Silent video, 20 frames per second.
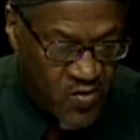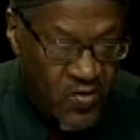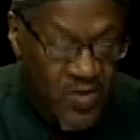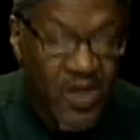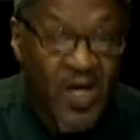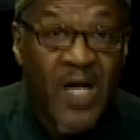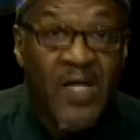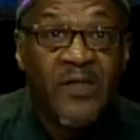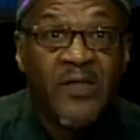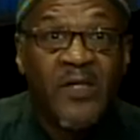
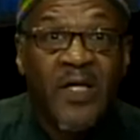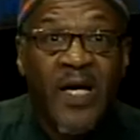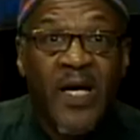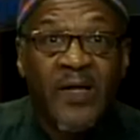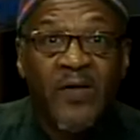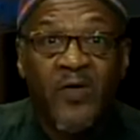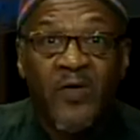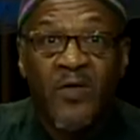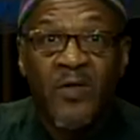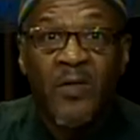
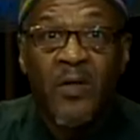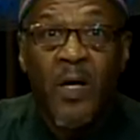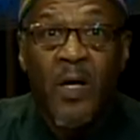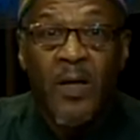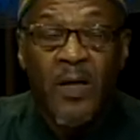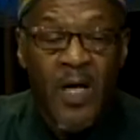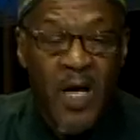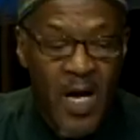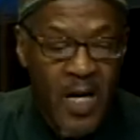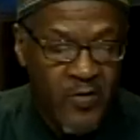contact your
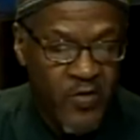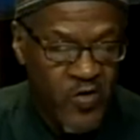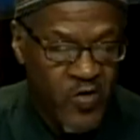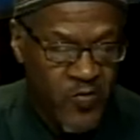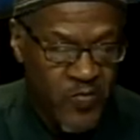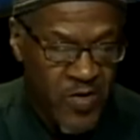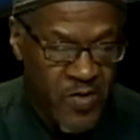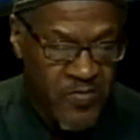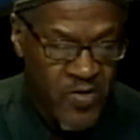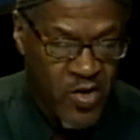
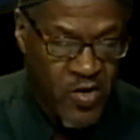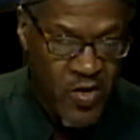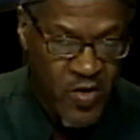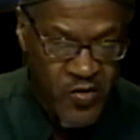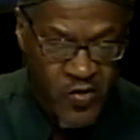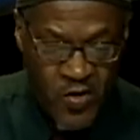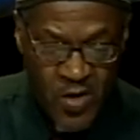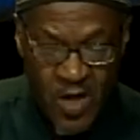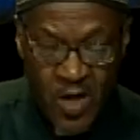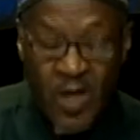congressman,
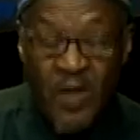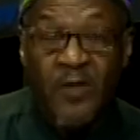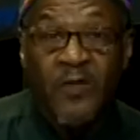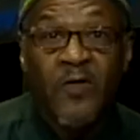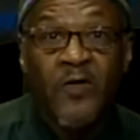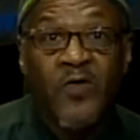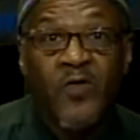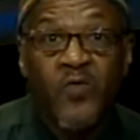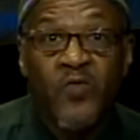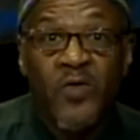because
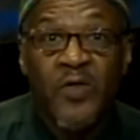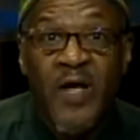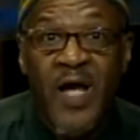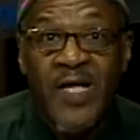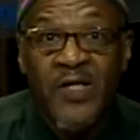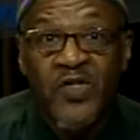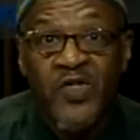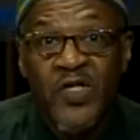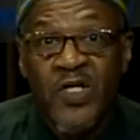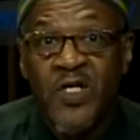this will
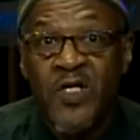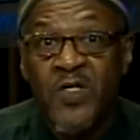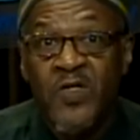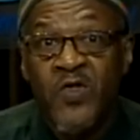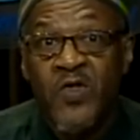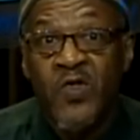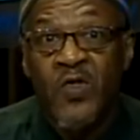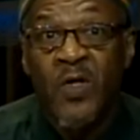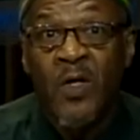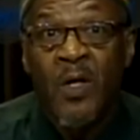not
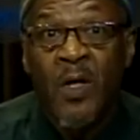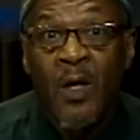change.